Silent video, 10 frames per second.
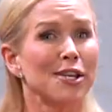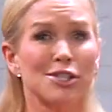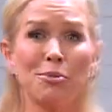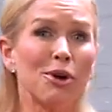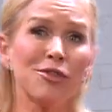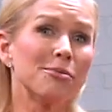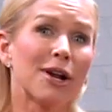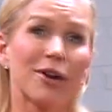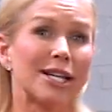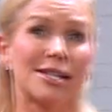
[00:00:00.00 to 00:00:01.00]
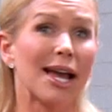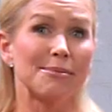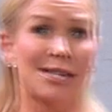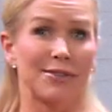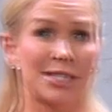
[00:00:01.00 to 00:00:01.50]
So both of them are great
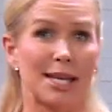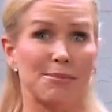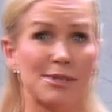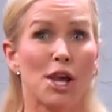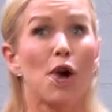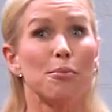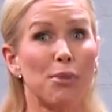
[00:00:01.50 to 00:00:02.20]
time-saving tips.